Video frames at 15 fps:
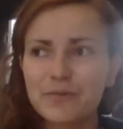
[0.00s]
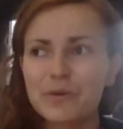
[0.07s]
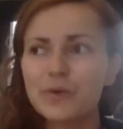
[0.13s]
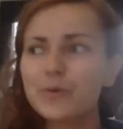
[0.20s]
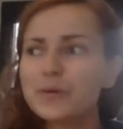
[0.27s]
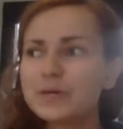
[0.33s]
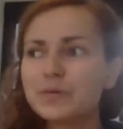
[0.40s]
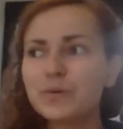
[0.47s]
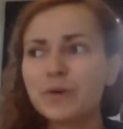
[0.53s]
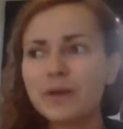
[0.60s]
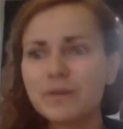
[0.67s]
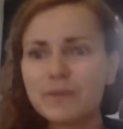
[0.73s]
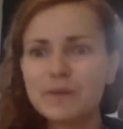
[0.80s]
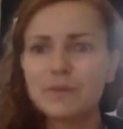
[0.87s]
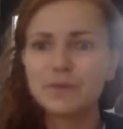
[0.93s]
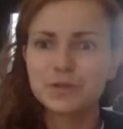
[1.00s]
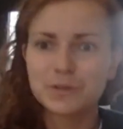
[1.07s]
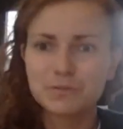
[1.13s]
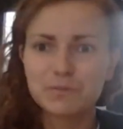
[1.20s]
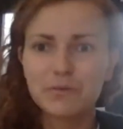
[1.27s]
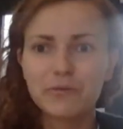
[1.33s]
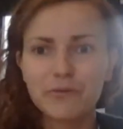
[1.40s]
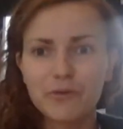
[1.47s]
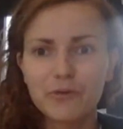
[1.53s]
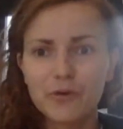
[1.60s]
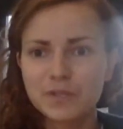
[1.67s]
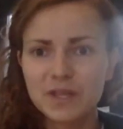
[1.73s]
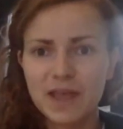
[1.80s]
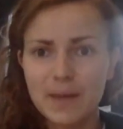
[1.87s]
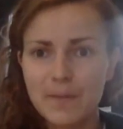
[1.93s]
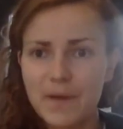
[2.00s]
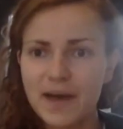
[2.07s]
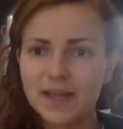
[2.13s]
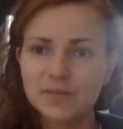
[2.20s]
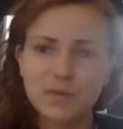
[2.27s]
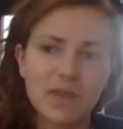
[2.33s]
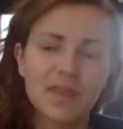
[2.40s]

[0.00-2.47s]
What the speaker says: we always want people to perform to their best,